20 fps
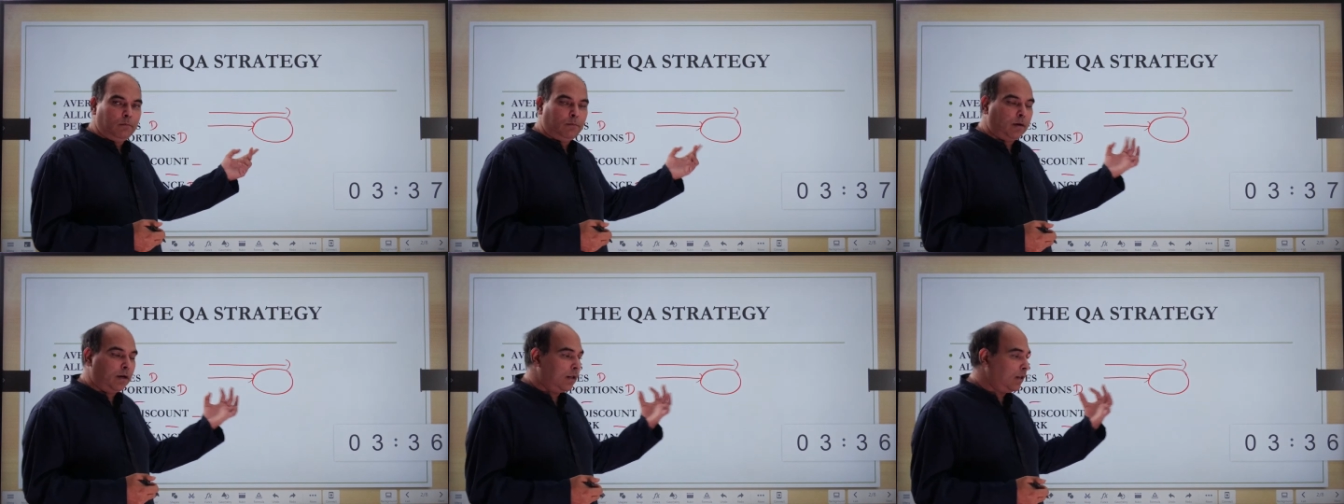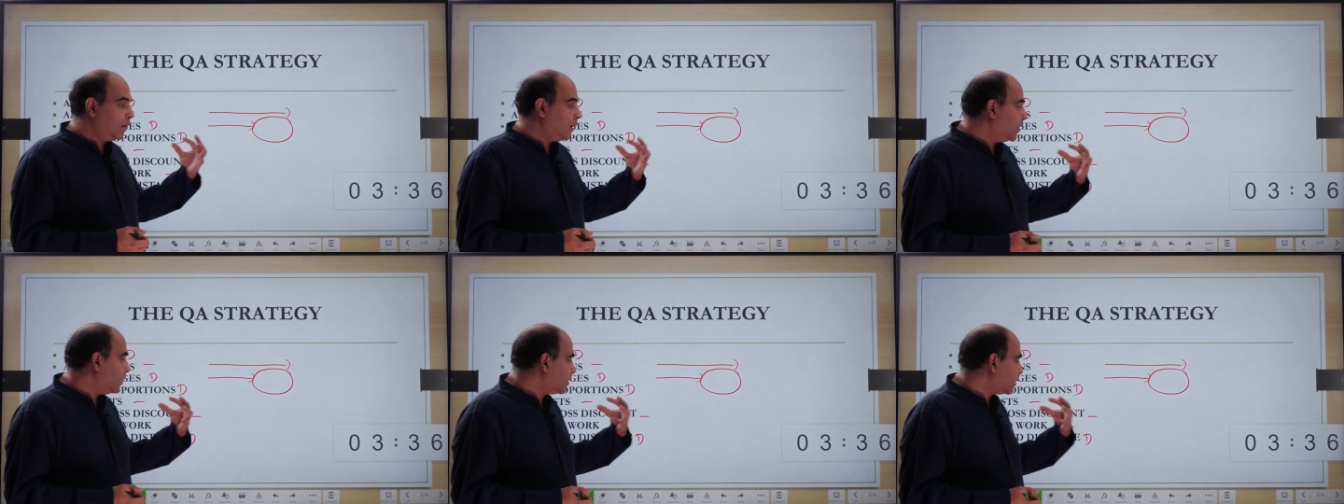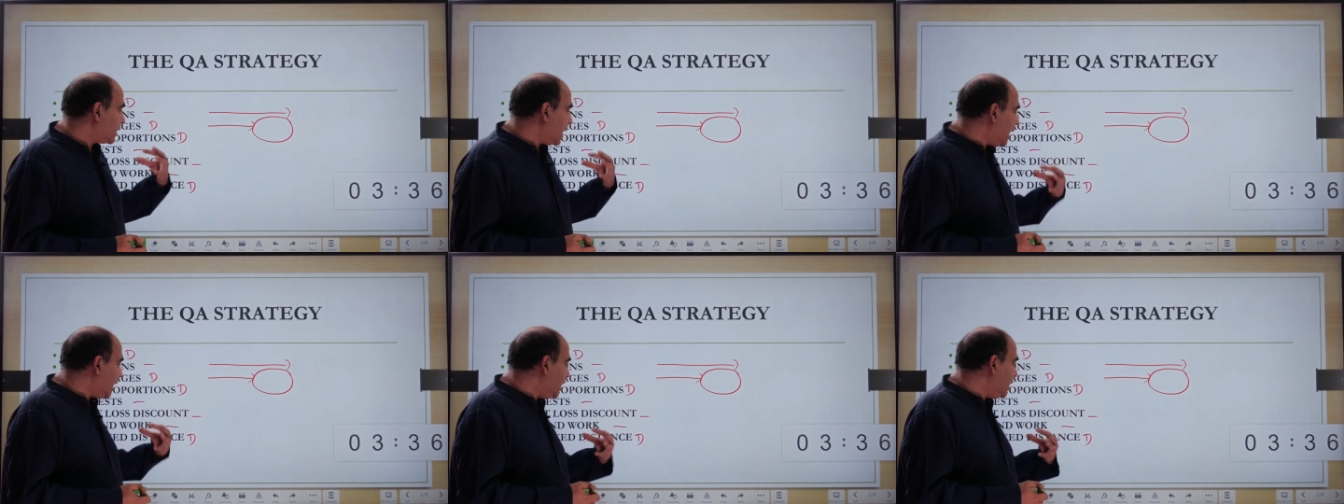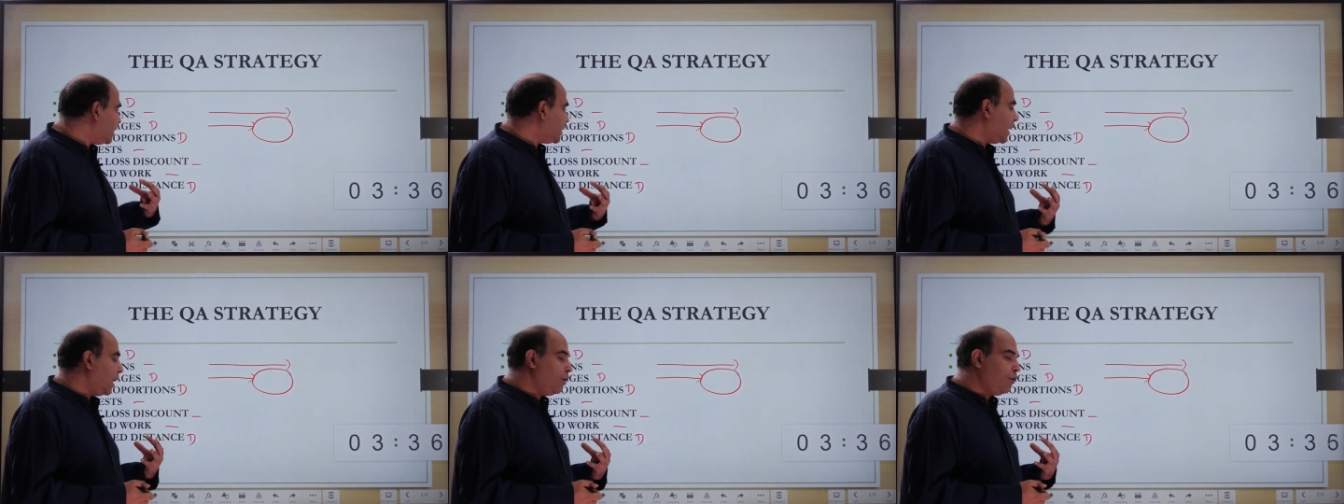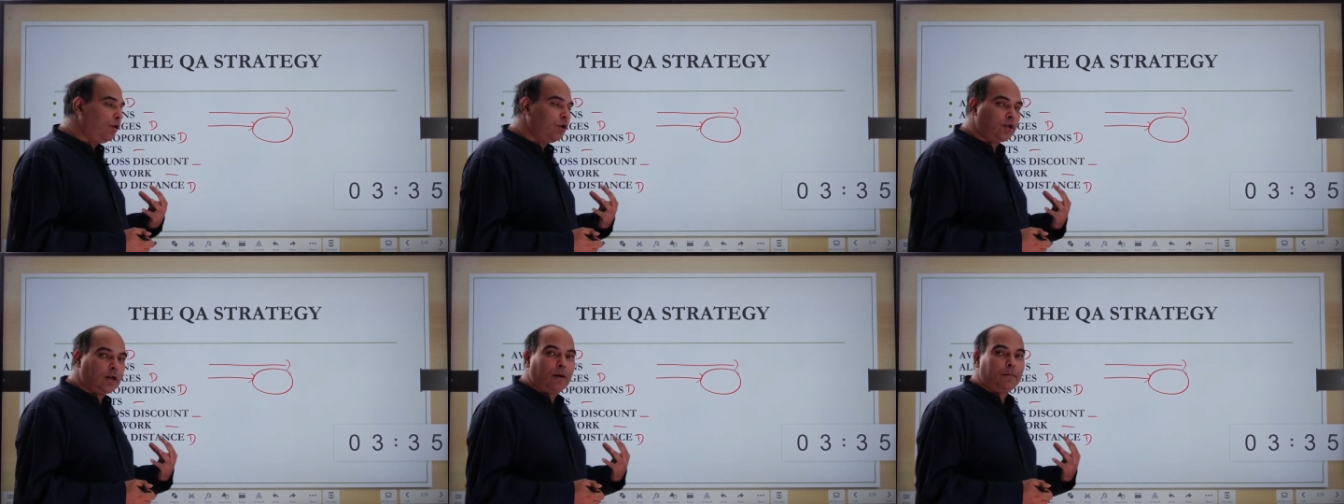But in the slightly
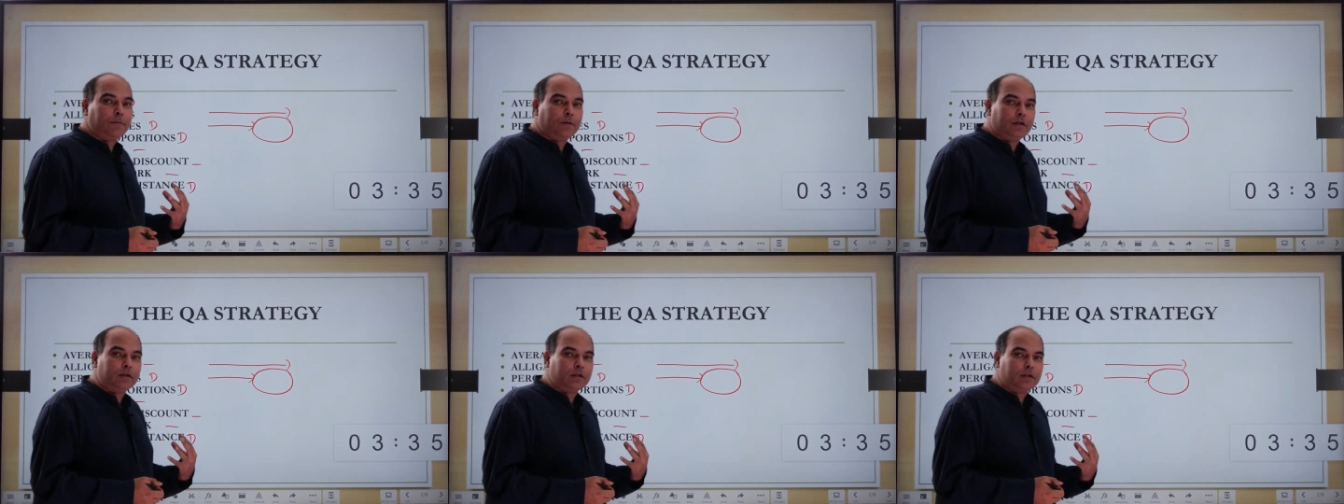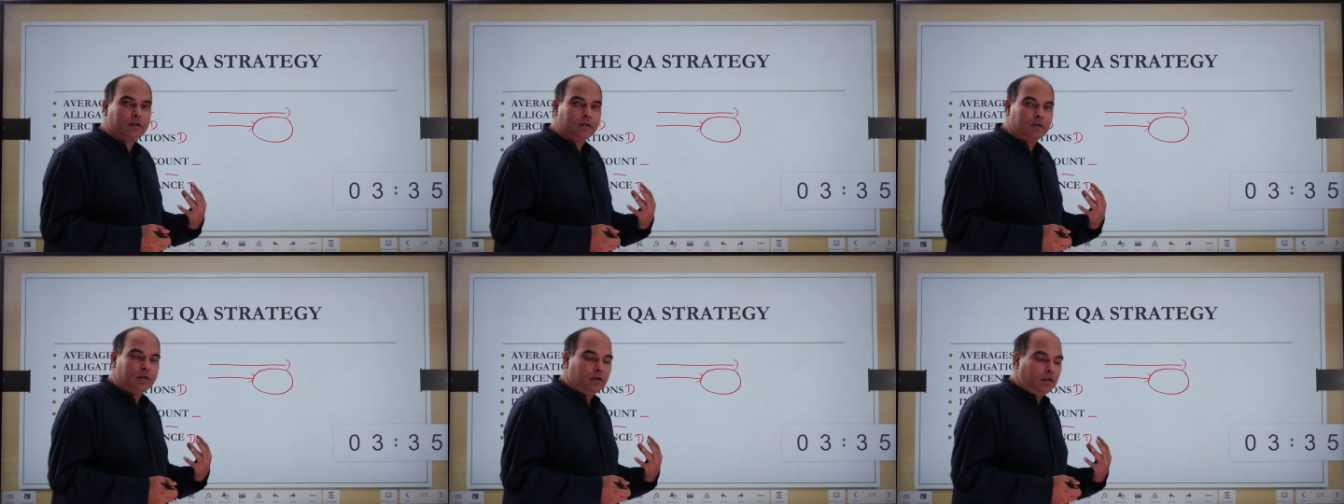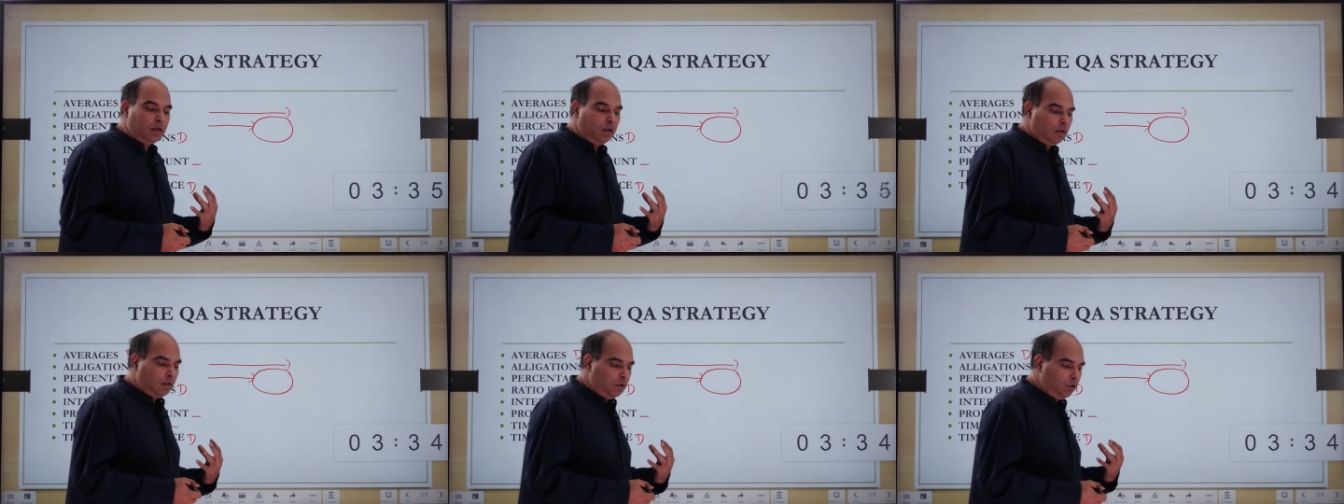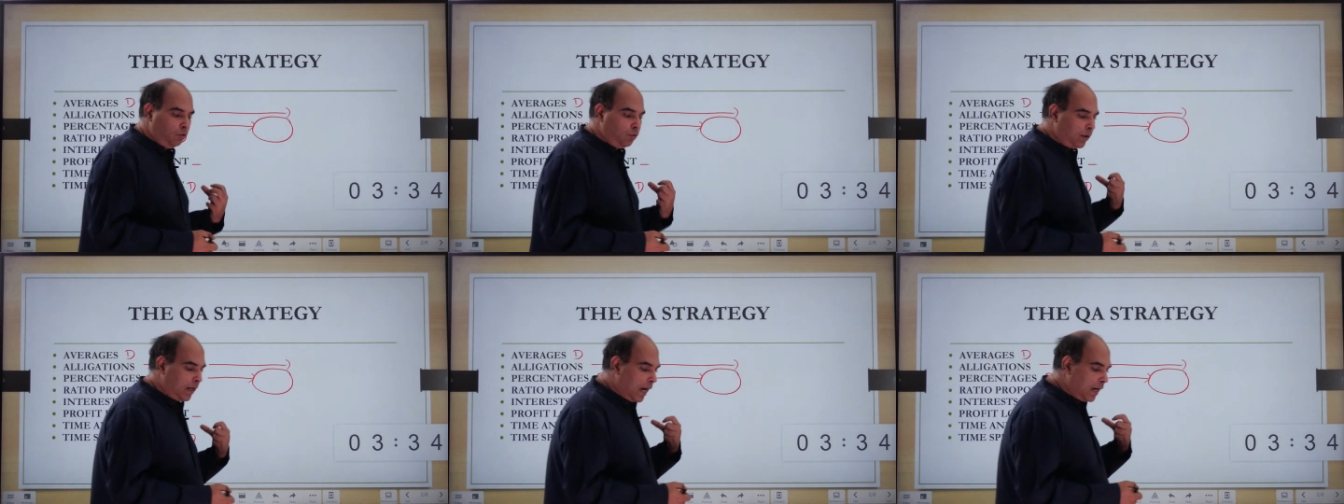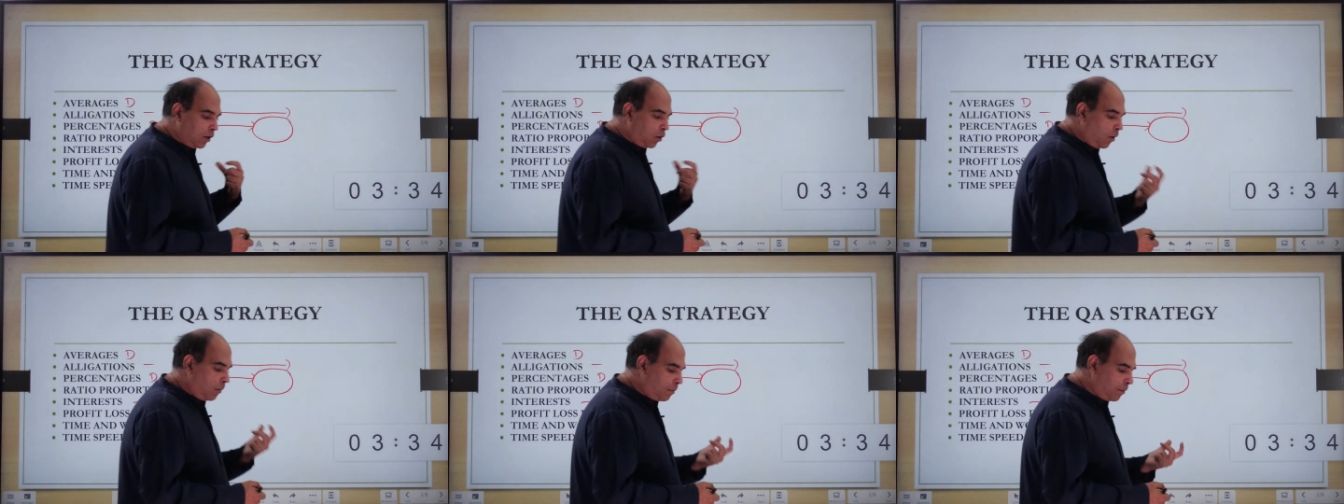shallower chapters, you
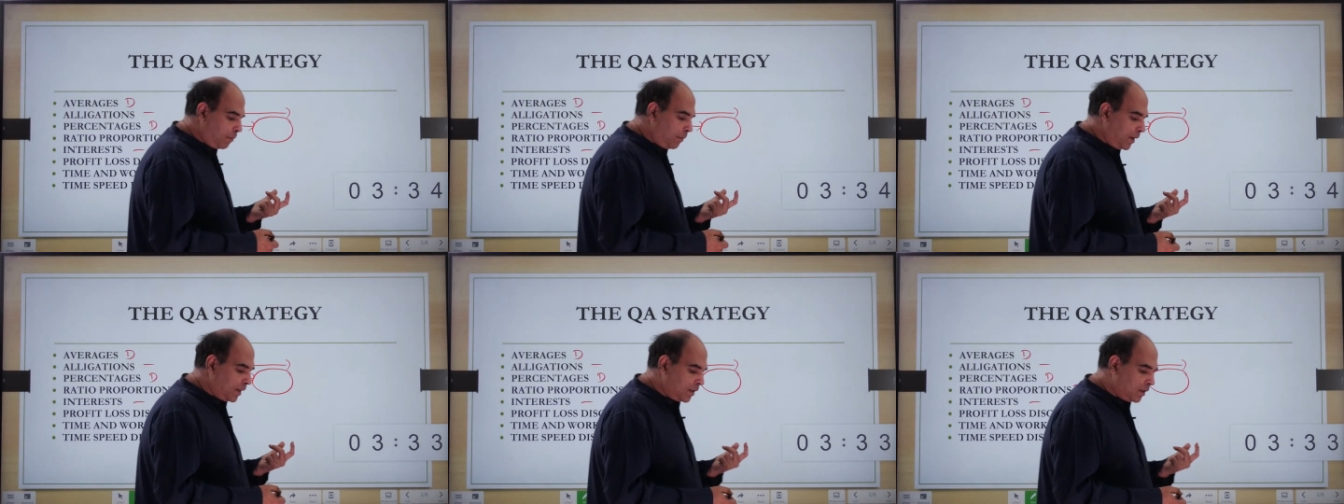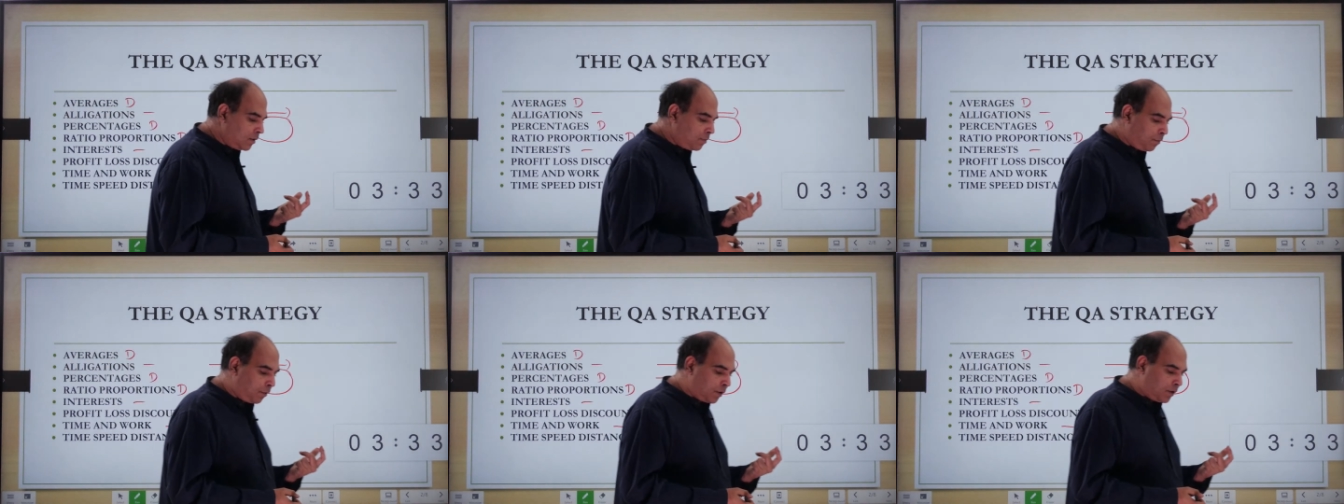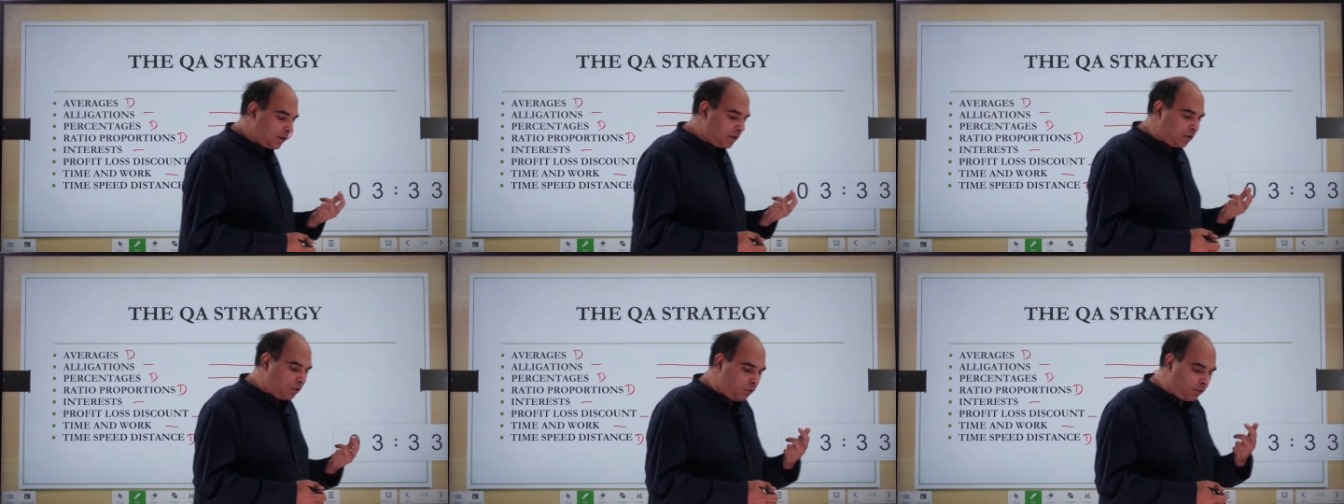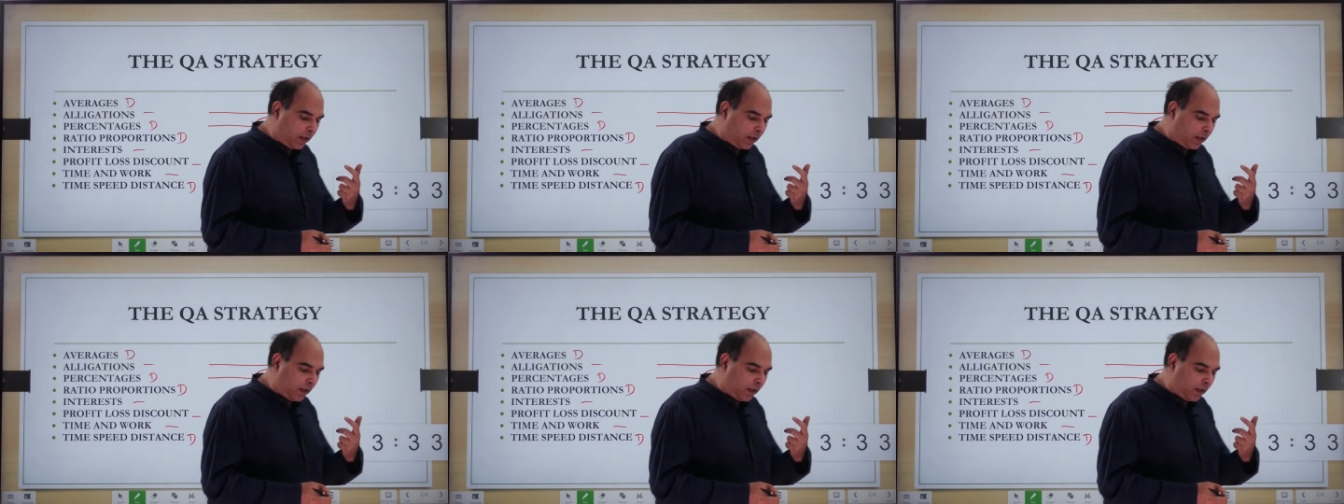can compromise this process.